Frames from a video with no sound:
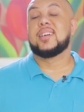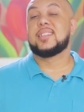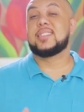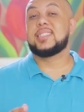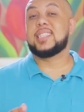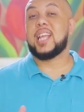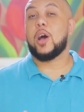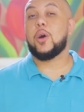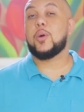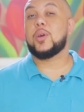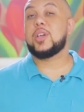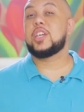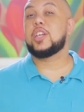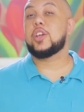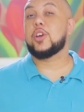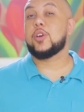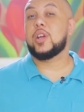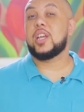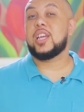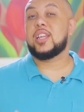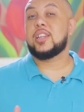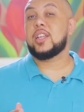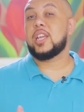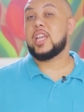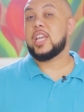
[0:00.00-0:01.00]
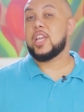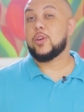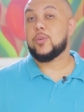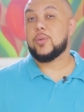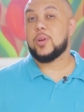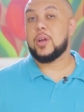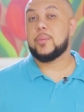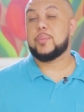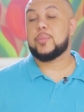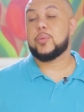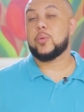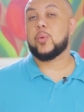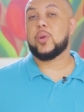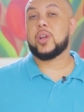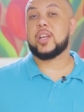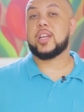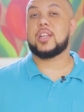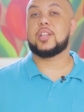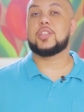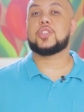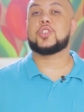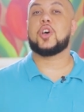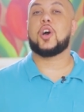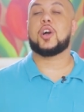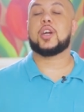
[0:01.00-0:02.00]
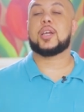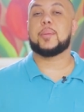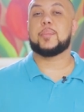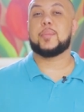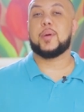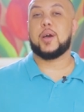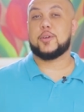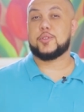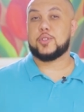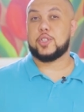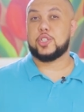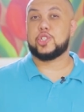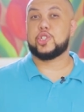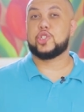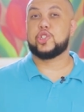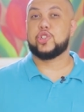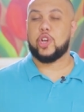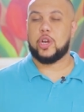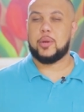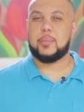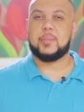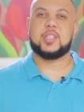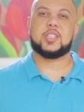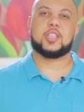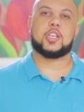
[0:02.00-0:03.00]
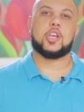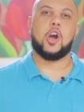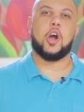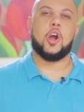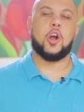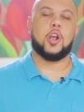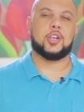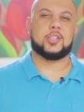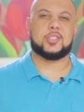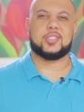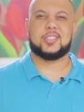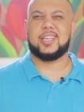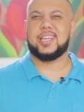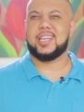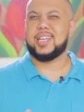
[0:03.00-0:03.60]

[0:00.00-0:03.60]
Now here in Europe, we're gonna talk about the German cars.